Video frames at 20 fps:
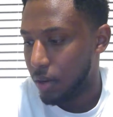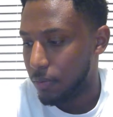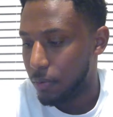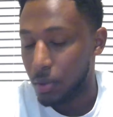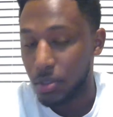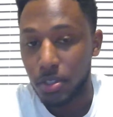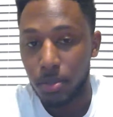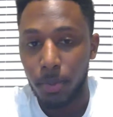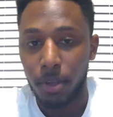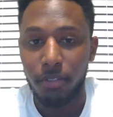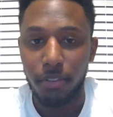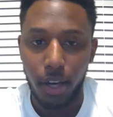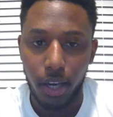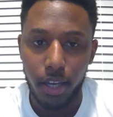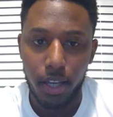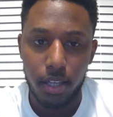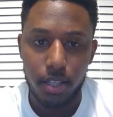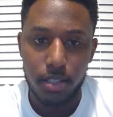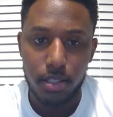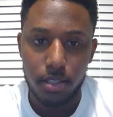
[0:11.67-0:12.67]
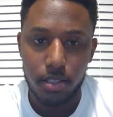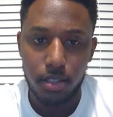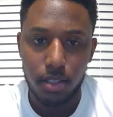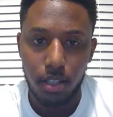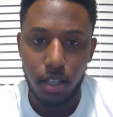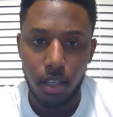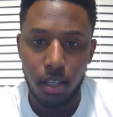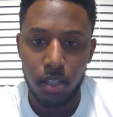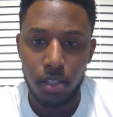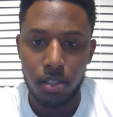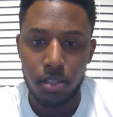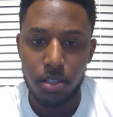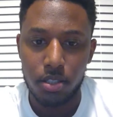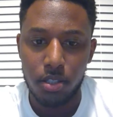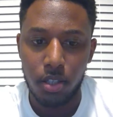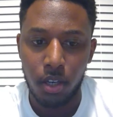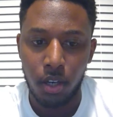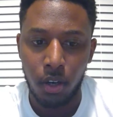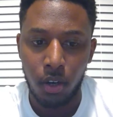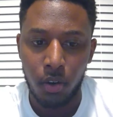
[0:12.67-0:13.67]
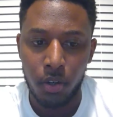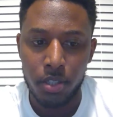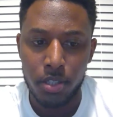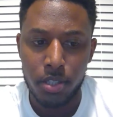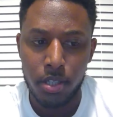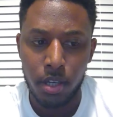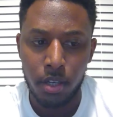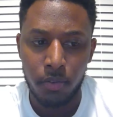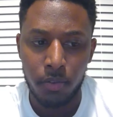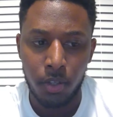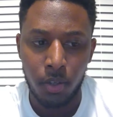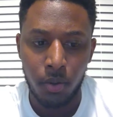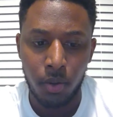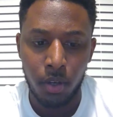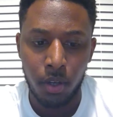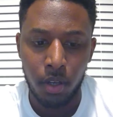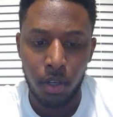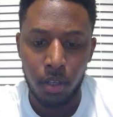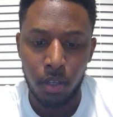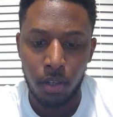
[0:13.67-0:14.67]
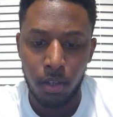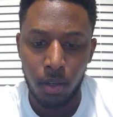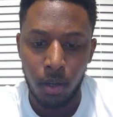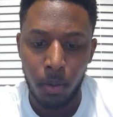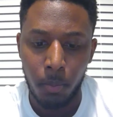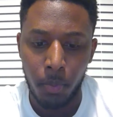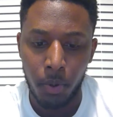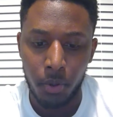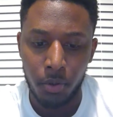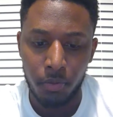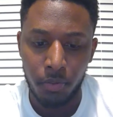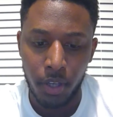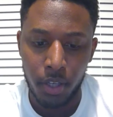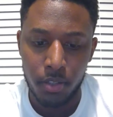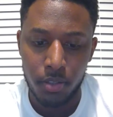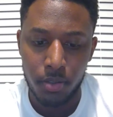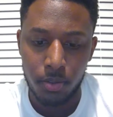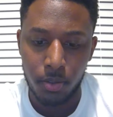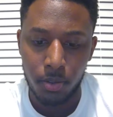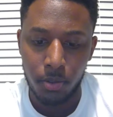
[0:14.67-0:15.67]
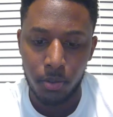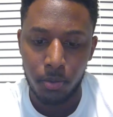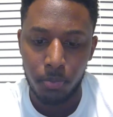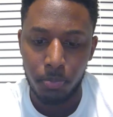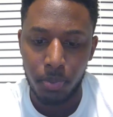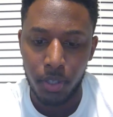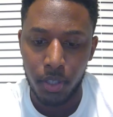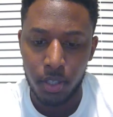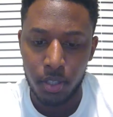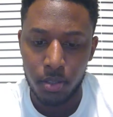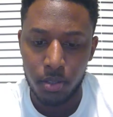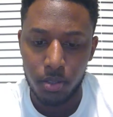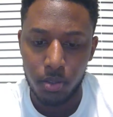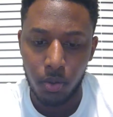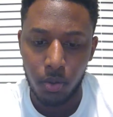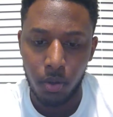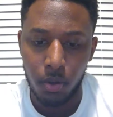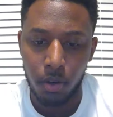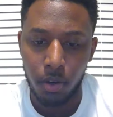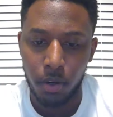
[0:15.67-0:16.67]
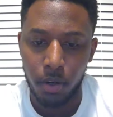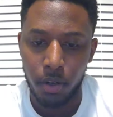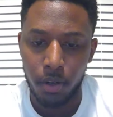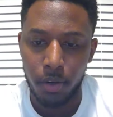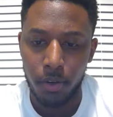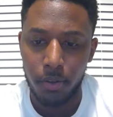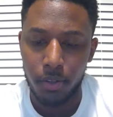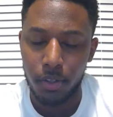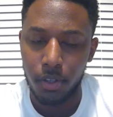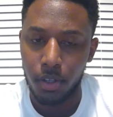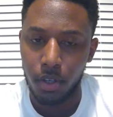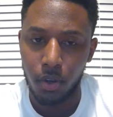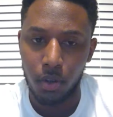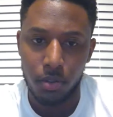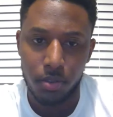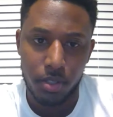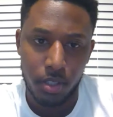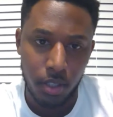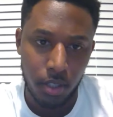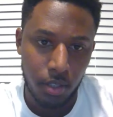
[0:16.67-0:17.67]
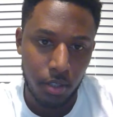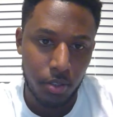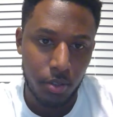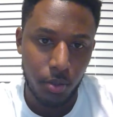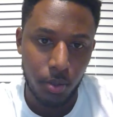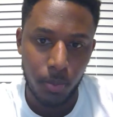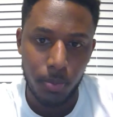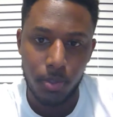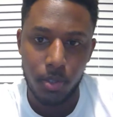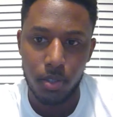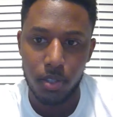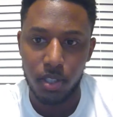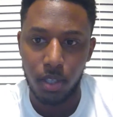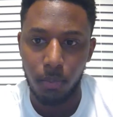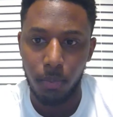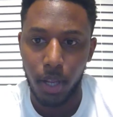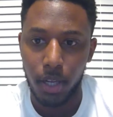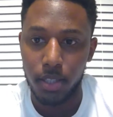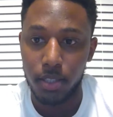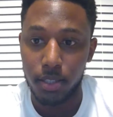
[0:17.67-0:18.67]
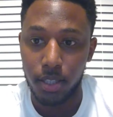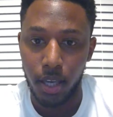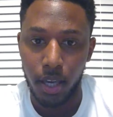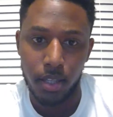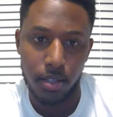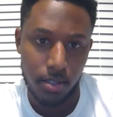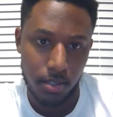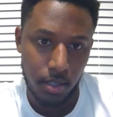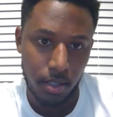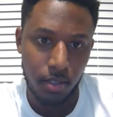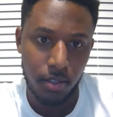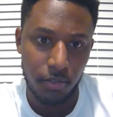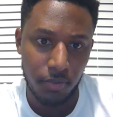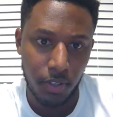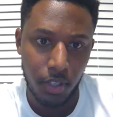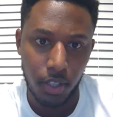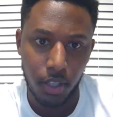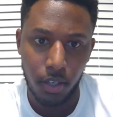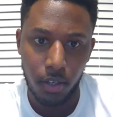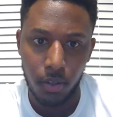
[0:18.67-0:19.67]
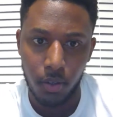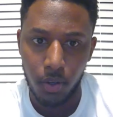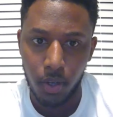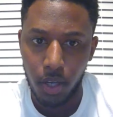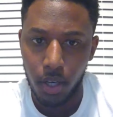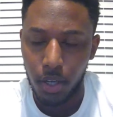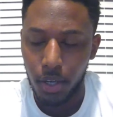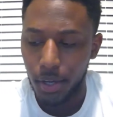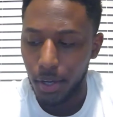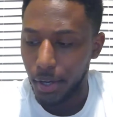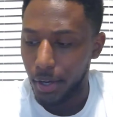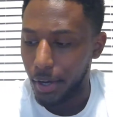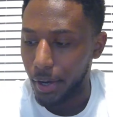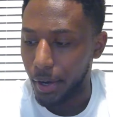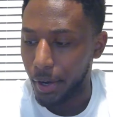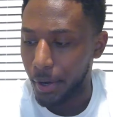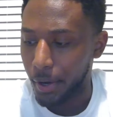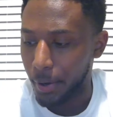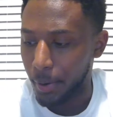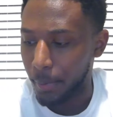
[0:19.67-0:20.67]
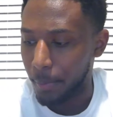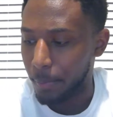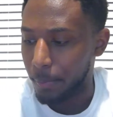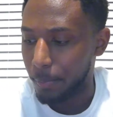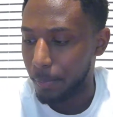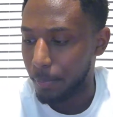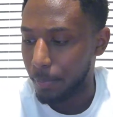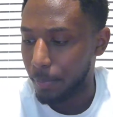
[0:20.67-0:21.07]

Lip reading: for some advice, and so instead of doing a motivational piece or sending a scripture or something, I decided to send this video. Um,